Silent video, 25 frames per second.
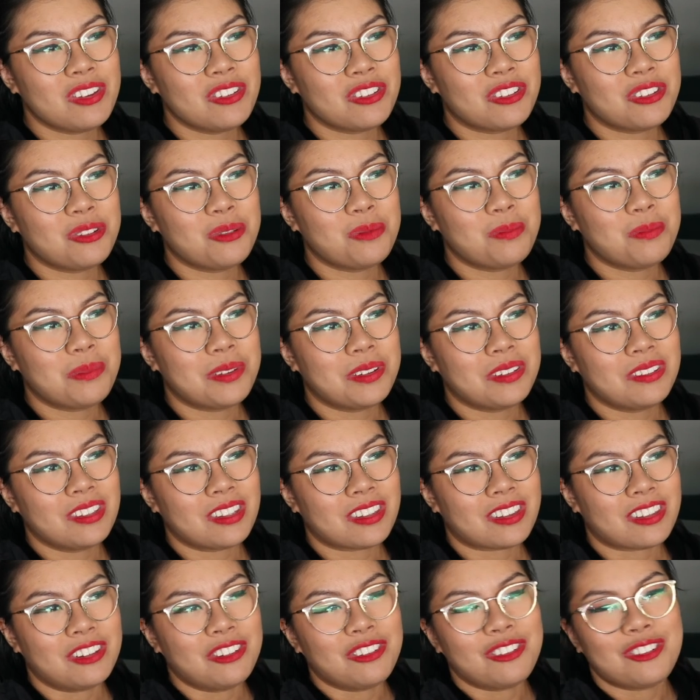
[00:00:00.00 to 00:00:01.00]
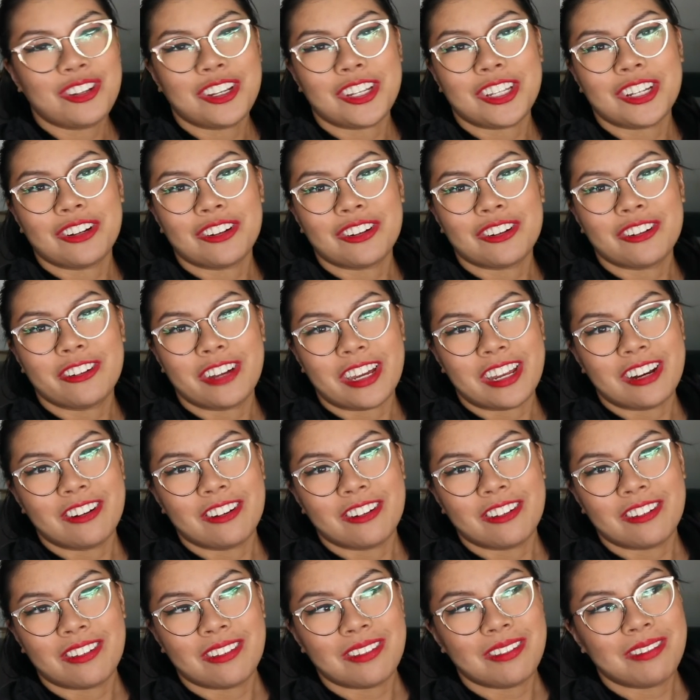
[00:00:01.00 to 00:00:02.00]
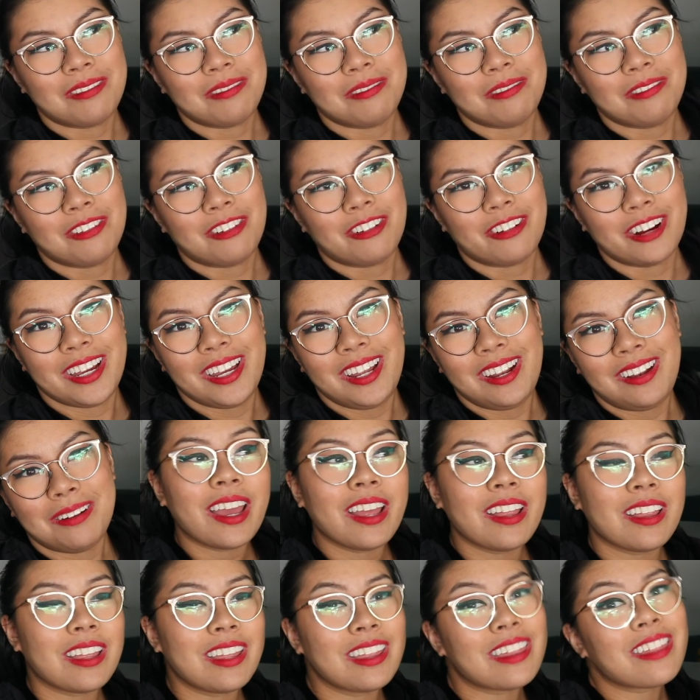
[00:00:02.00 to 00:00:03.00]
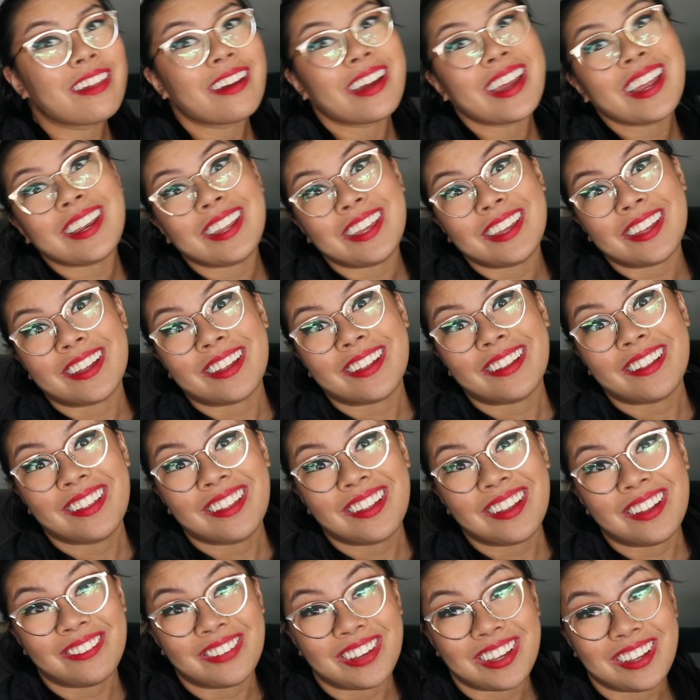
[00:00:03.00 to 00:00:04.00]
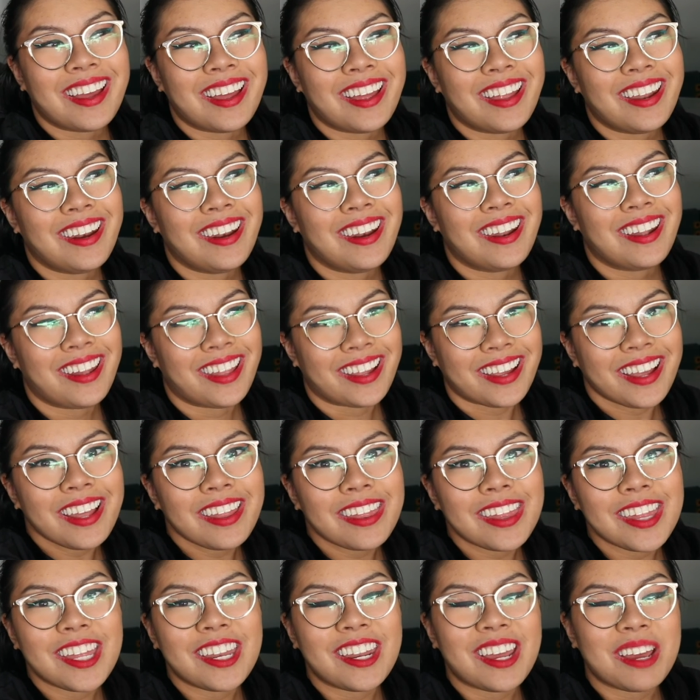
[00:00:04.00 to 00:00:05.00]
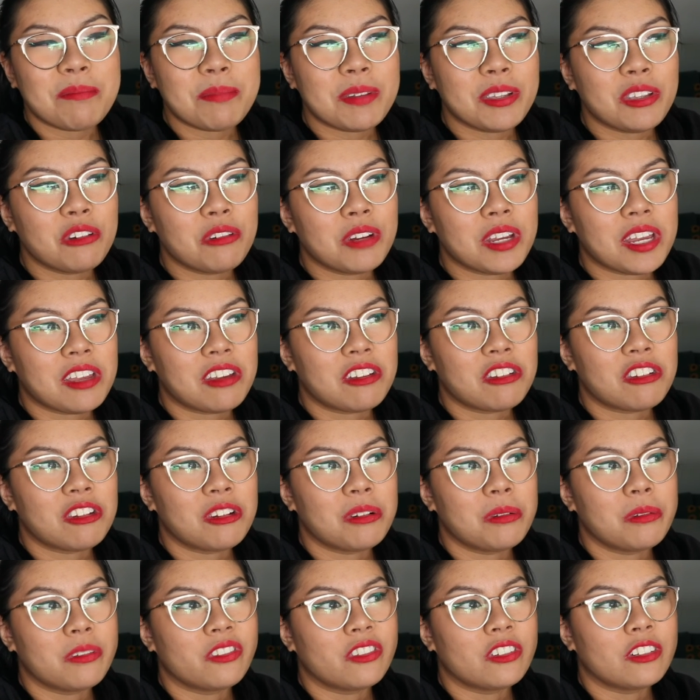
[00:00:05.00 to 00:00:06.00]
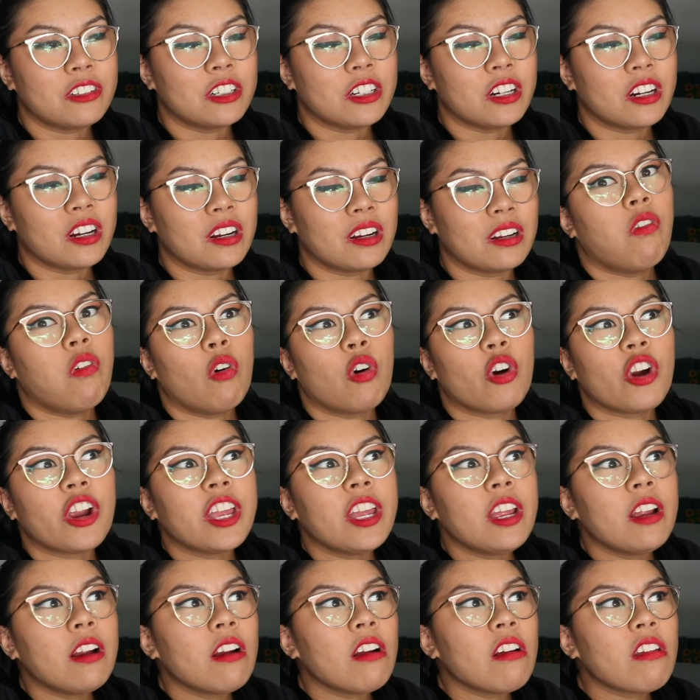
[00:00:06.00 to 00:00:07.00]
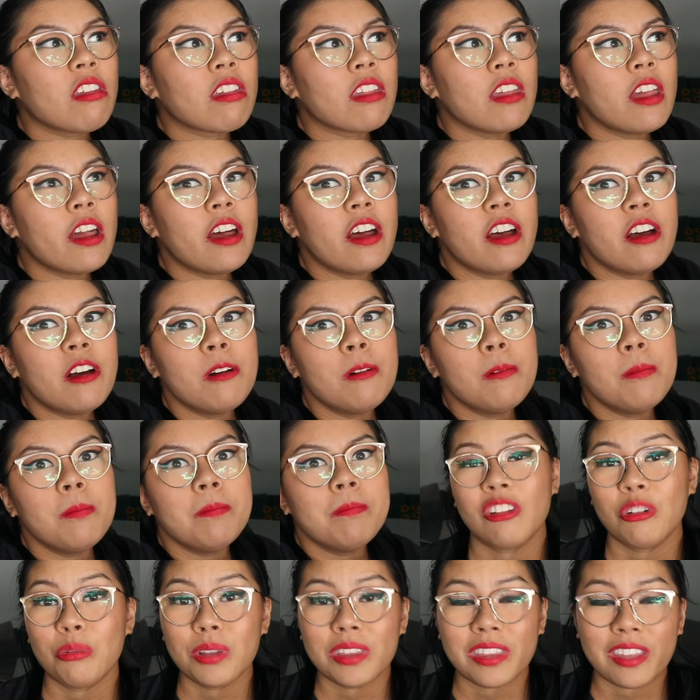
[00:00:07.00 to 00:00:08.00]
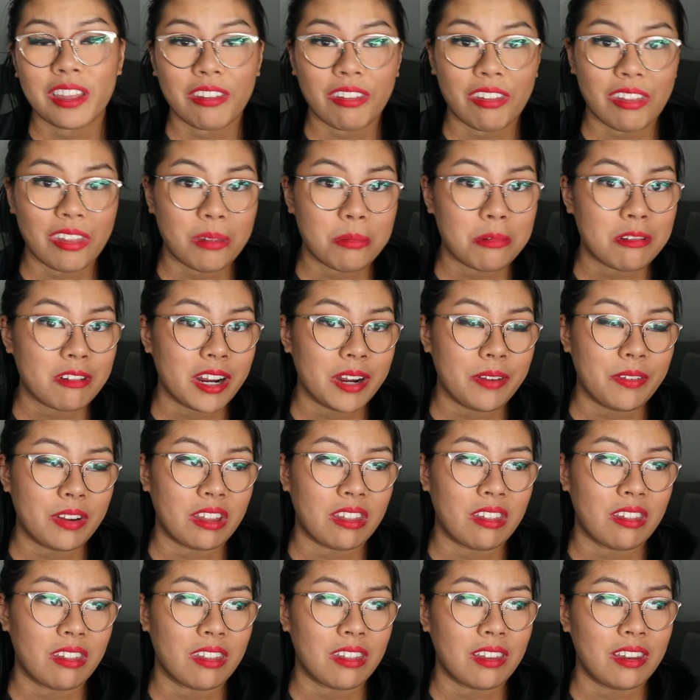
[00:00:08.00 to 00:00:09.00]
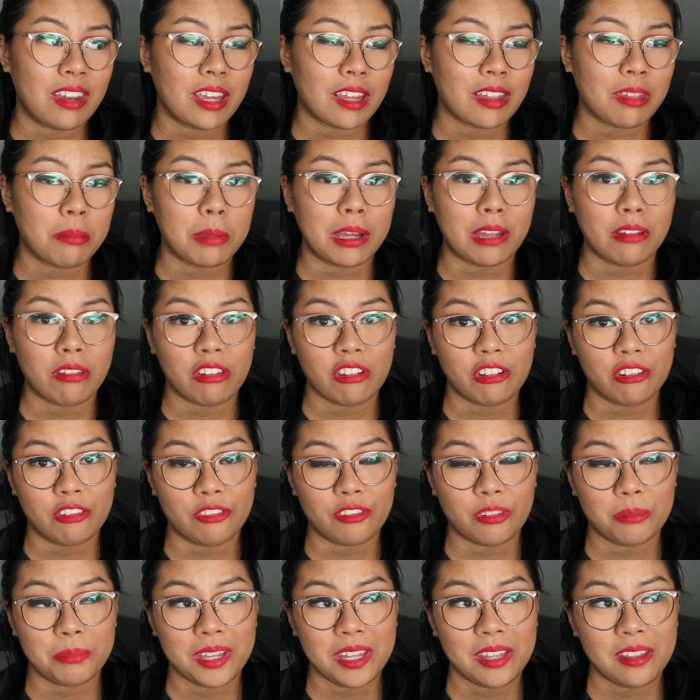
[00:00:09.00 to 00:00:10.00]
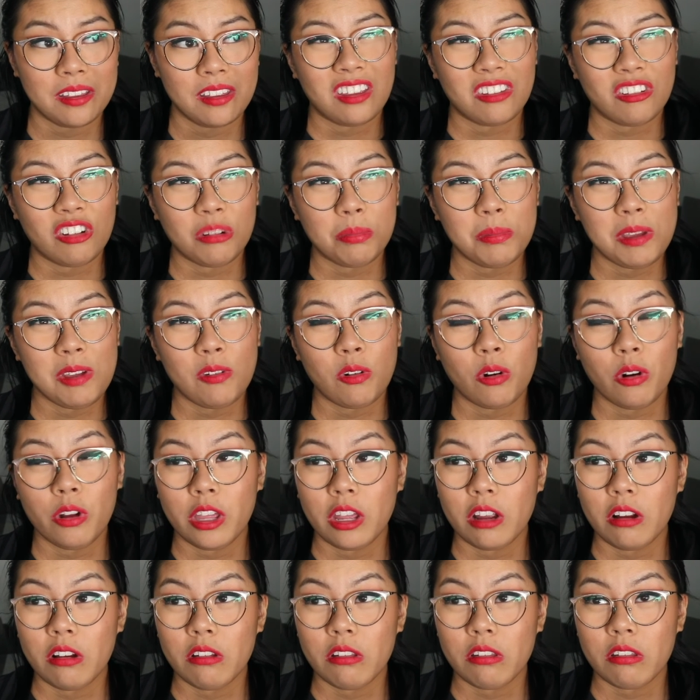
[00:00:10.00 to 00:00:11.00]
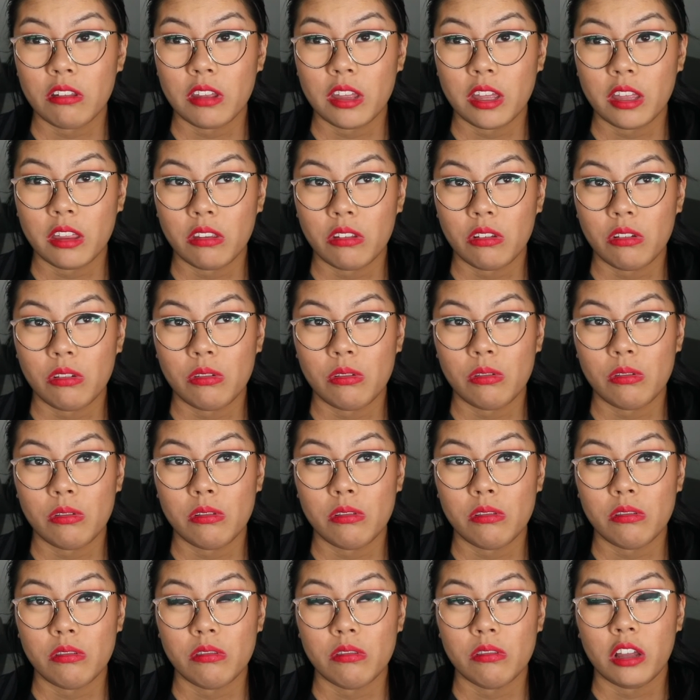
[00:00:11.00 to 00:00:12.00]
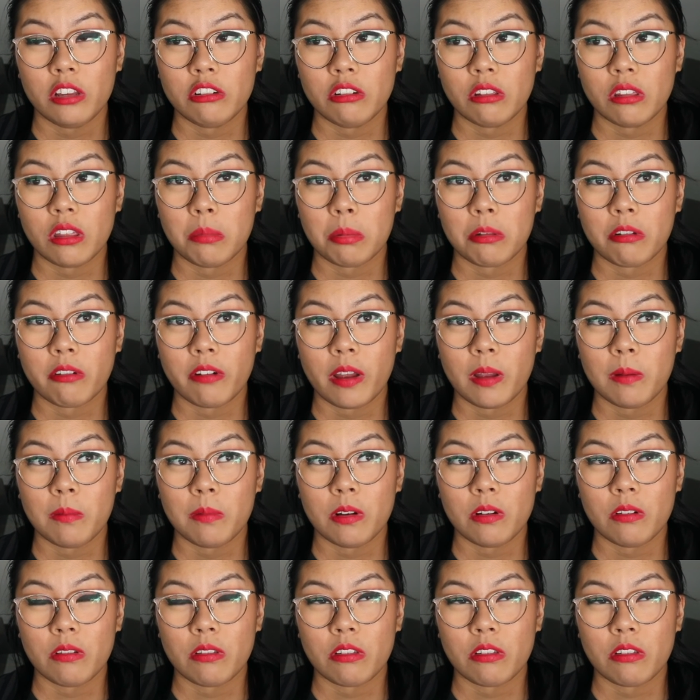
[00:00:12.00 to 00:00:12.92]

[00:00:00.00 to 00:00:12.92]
YouTube doesn't treat their creators great. I, it's the idea of it. And like I said, I've been doing YouTube for four years now. So 1,000 subscribers is the next milestone for me. It took me four years to get to 100 subscribers.